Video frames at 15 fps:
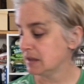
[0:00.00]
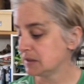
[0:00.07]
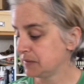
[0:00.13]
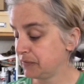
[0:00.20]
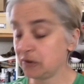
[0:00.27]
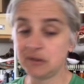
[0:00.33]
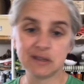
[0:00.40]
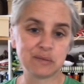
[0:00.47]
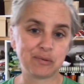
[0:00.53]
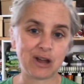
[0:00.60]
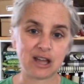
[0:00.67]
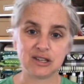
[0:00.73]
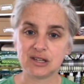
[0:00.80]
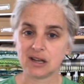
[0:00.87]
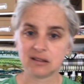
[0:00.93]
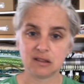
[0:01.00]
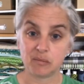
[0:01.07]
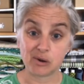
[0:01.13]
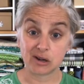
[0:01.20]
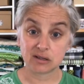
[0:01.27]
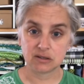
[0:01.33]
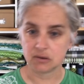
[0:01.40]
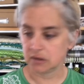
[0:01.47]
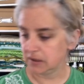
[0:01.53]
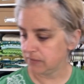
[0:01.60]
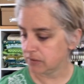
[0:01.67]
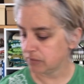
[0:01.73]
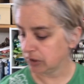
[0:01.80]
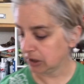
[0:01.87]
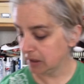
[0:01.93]
for this project, the marks don't
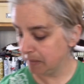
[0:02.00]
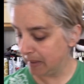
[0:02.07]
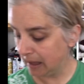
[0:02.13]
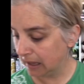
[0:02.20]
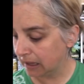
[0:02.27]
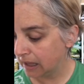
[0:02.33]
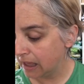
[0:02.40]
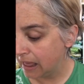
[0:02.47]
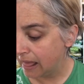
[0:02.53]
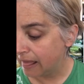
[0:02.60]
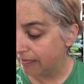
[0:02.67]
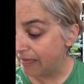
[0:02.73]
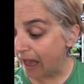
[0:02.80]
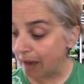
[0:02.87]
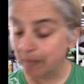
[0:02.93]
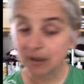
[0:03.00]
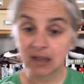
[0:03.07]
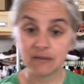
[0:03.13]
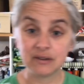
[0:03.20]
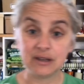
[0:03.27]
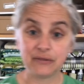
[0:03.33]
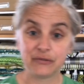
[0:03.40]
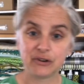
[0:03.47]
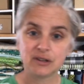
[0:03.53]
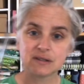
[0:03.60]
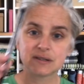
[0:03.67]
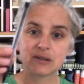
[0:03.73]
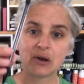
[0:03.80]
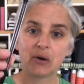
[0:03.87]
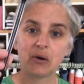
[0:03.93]
even really make that big of a difference.
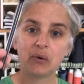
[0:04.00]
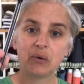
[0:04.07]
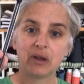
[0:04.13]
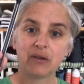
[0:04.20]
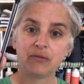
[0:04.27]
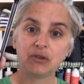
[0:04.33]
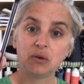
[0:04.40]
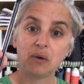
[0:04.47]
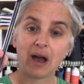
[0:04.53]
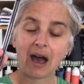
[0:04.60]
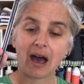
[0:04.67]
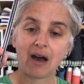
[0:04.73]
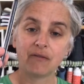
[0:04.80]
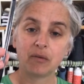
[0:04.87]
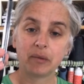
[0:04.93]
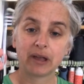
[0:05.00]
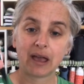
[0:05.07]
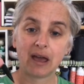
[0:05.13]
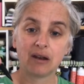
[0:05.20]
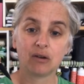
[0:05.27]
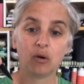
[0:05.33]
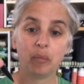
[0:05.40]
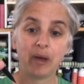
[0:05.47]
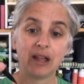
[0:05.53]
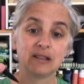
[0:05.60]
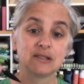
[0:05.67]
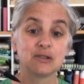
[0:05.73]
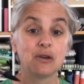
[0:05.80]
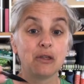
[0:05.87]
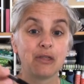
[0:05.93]
So if you have a mechanical
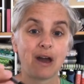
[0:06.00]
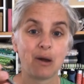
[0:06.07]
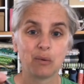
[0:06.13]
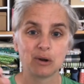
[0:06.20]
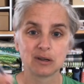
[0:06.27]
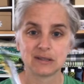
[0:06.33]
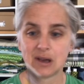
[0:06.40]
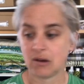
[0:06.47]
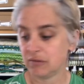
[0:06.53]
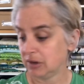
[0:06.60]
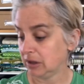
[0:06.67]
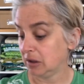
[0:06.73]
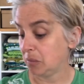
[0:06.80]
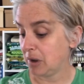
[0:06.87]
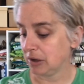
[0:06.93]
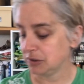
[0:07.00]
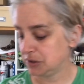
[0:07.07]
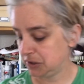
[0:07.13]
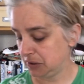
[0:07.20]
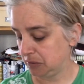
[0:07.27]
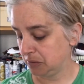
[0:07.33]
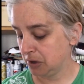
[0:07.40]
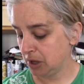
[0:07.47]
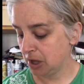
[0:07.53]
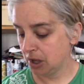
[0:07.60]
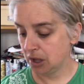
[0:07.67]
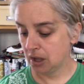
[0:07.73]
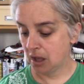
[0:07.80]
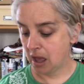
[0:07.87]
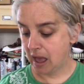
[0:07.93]
pencil, that works out really well too.
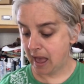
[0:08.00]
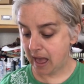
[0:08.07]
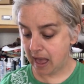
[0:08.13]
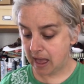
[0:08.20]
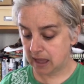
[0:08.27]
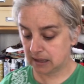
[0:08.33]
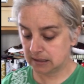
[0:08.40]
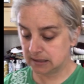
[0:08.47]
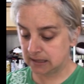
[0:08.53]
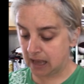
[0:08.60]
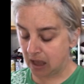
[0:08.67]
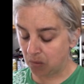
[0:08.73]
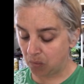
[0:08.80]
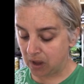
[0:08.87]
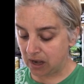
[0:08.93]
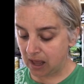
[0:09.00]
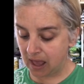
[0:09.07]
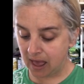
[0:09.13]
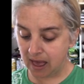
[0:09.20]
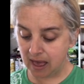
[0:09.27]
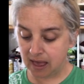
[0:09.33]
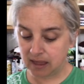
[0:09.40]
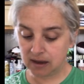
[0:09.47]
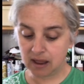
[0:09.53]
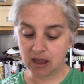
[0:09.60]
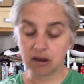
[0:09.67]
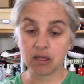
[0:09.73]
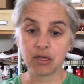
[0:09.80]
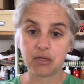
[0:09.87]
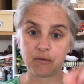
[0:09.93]
And I went ahead
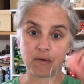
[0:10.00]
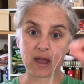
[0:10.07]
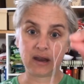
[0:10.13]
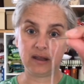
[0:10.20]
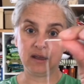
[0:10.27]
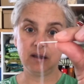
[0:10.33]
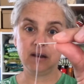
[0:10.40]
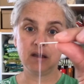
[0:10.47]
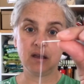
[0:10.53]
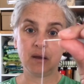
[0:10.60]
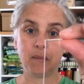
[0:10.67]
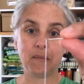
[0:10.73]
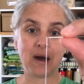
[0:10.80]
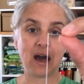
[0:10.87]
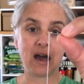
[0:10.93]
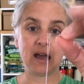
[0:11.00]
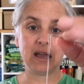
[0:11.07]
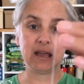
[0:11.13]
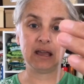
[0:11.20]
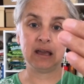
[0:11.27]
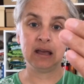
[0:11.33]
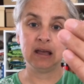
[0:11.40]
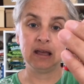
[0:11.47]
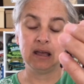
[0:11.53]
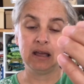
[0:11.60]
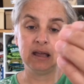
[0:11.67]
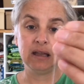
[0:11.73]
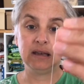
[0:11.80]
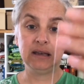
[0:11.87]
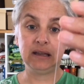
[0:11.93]
and threaded my
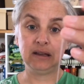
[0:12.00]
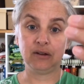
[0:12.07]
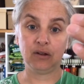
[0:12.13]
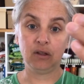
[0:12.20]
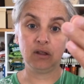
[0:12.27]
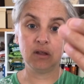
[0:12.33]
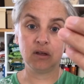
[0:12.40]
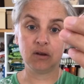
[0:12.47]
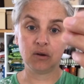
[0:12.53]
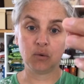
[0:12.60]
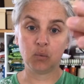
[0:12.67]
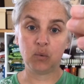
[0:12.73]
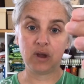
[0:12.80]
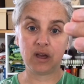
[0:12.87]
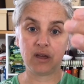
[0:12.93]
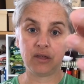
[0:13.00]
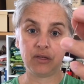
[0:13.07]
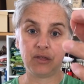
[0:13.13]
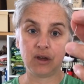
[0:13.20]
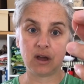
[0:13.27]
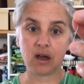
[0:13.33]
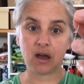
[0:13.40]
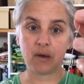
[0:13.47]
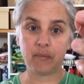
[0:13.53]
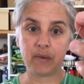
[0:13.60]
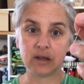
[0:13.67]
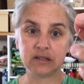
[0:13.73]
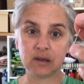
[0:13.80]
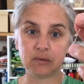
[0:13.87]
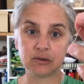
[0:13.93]
needle with a
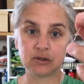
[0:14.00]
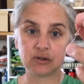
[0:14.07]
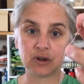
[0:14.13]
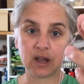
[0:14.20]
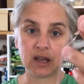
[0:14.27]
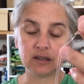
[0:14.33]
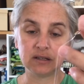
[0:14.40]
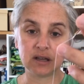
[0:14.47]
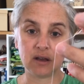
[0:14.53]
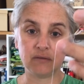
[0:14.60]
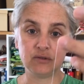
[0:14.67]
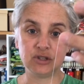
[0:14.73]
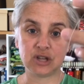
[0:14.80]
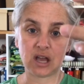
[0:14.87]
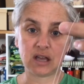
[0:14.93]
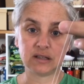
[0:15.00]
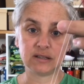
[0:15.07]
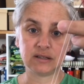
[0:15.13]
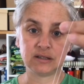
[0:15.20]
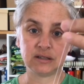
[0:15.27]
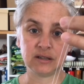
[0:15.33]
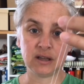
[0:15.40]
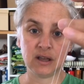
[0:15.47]
double strand of just